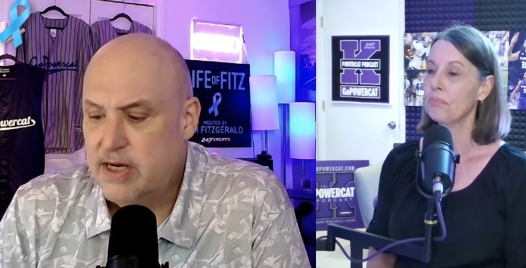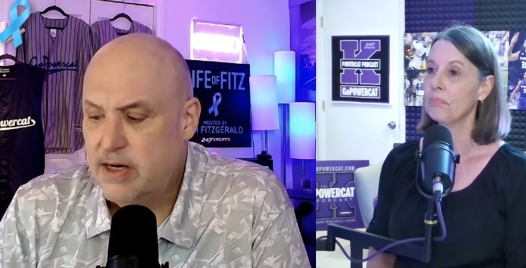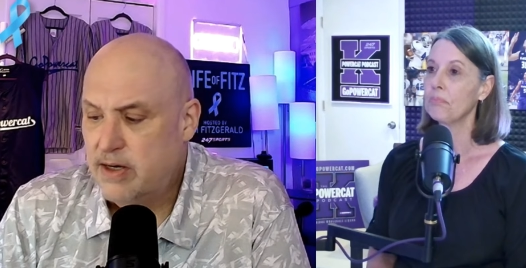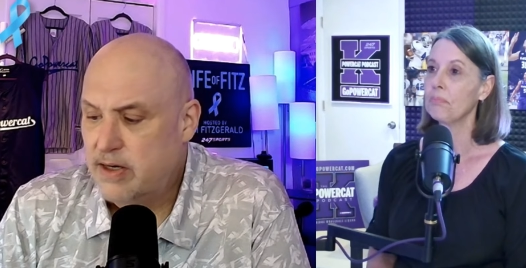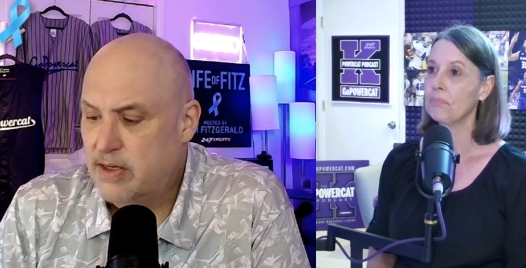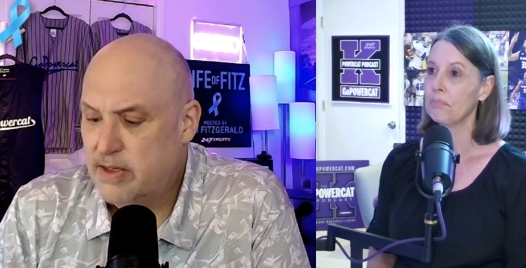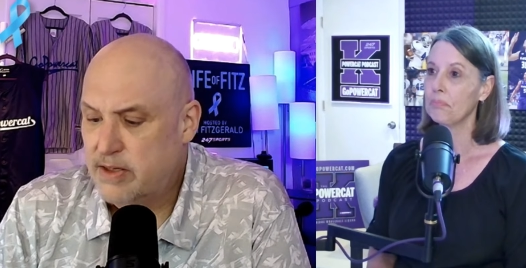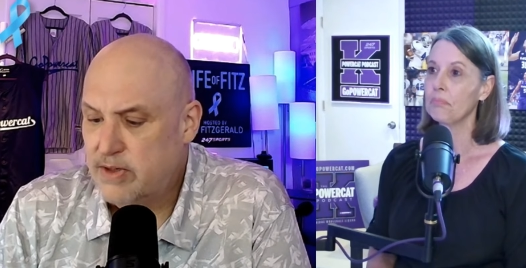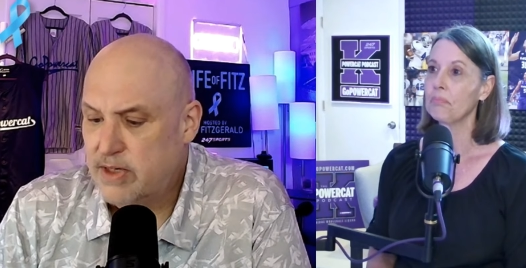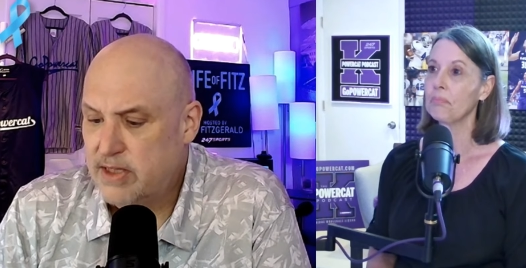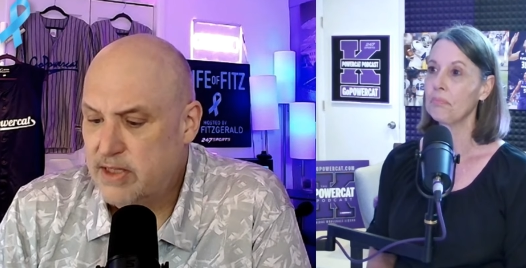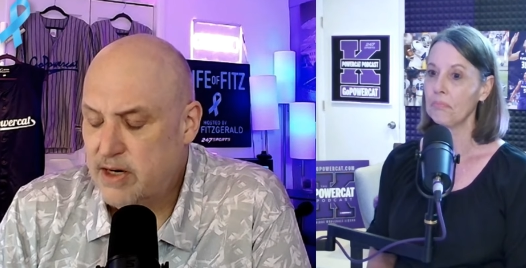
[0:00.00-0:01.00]
Speaker 1: there. They'll
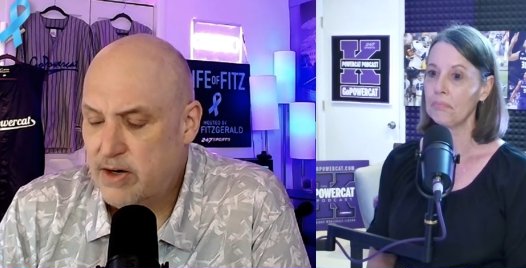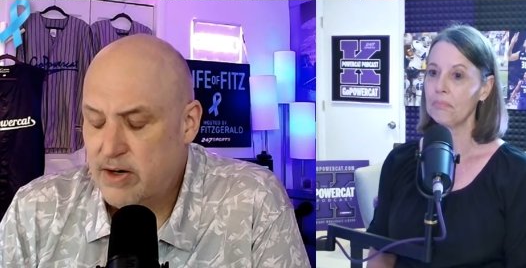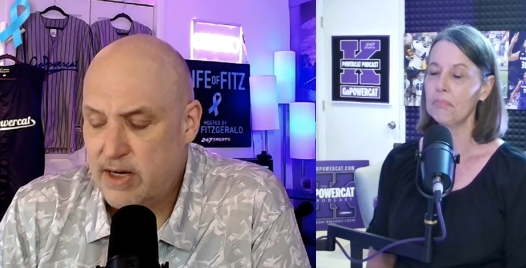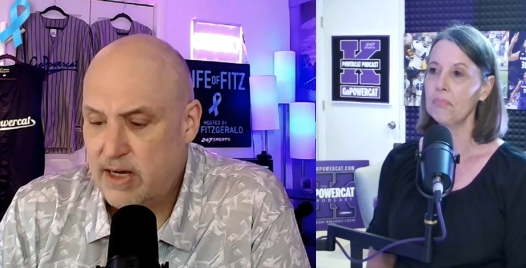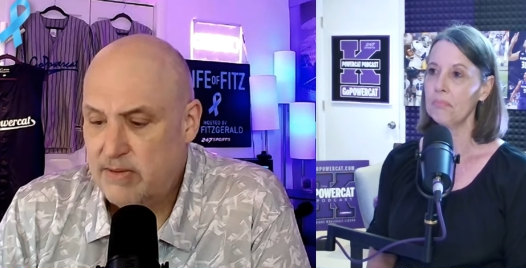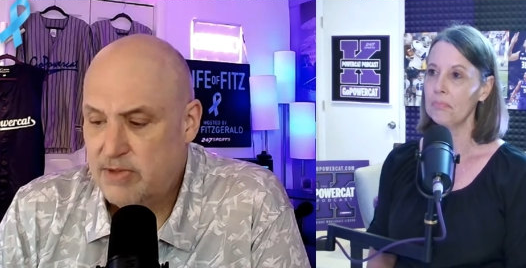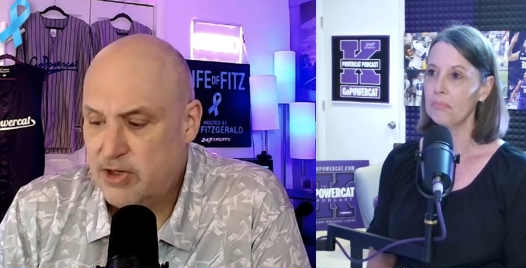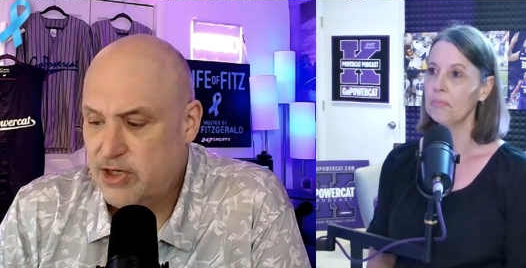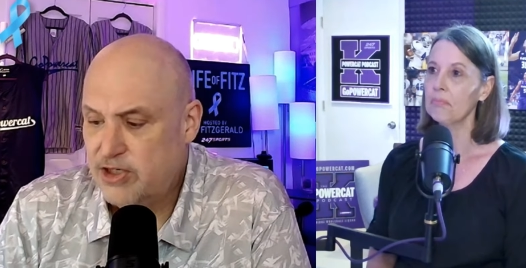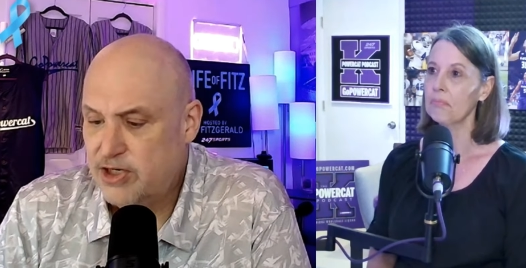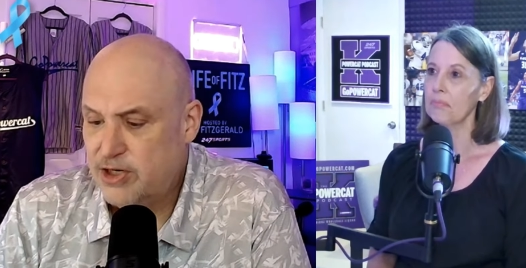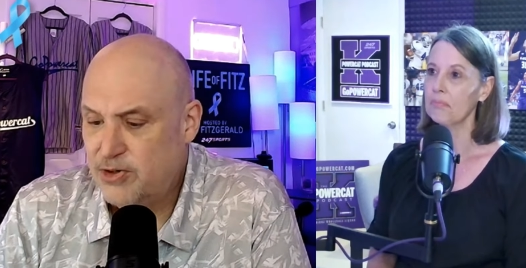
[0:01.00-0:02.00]
get there. Um, they're
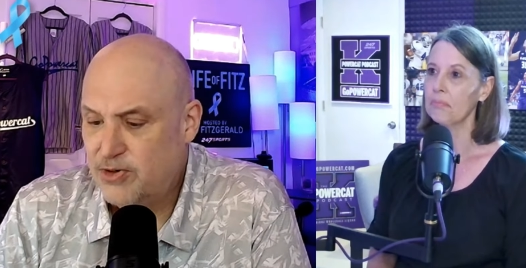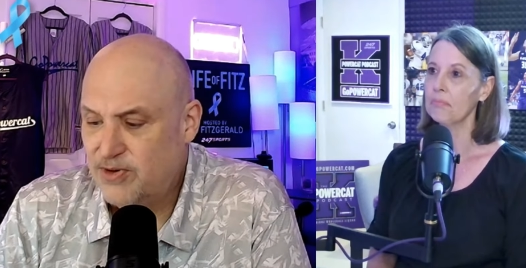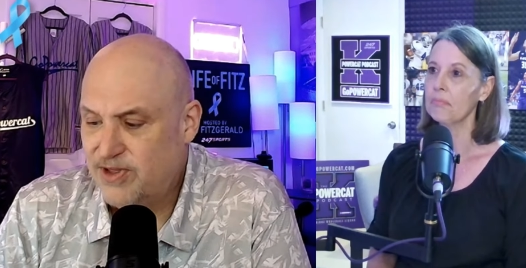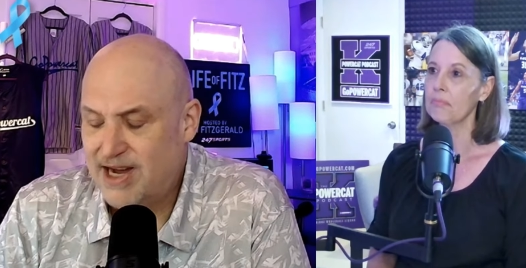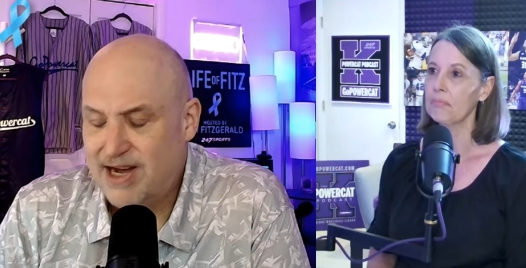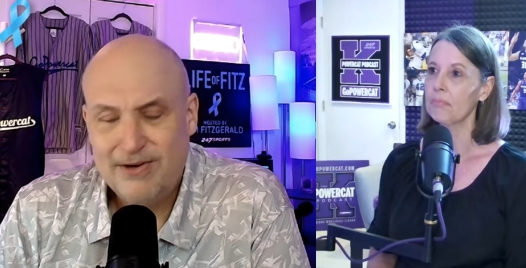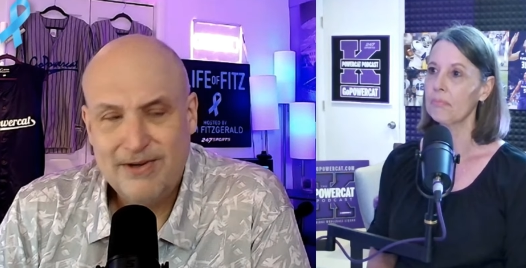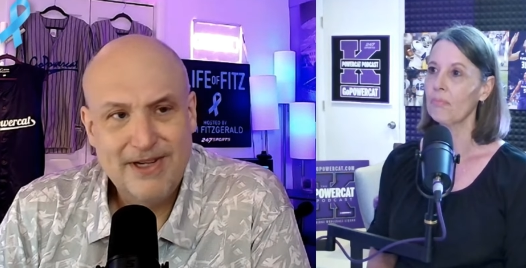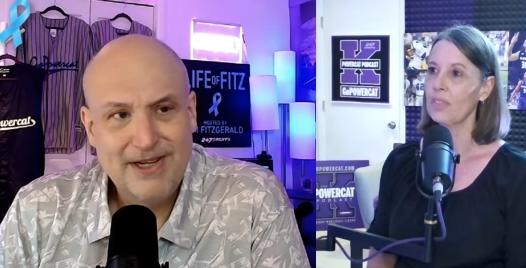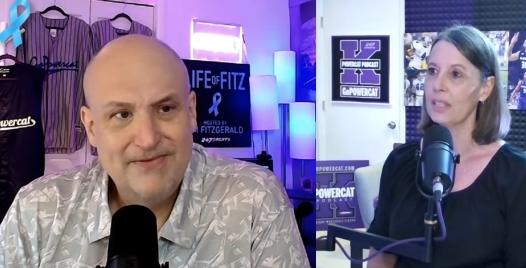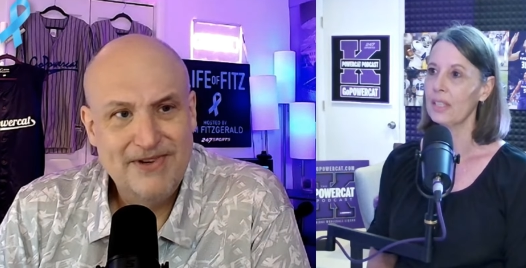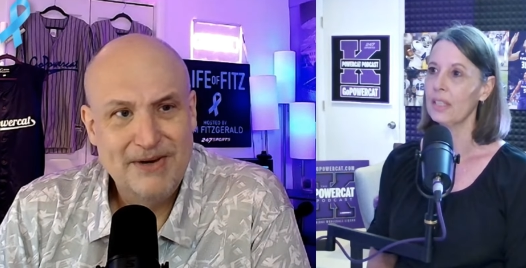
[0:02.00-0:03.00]
used to doing without.
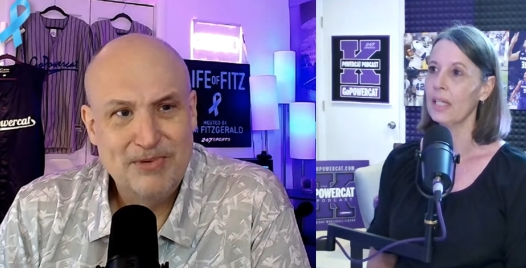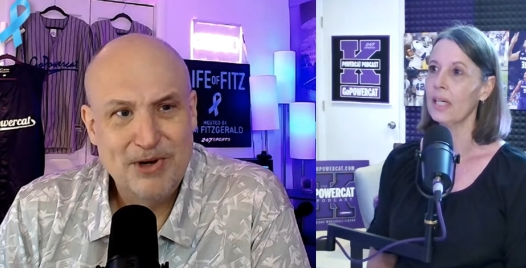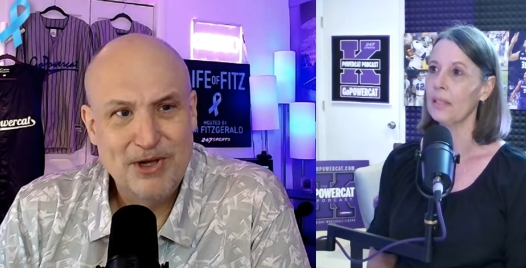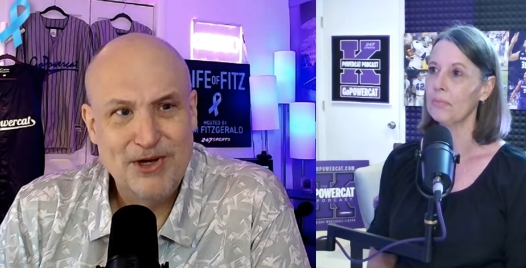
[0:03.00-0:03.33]
They've done yeah. pretty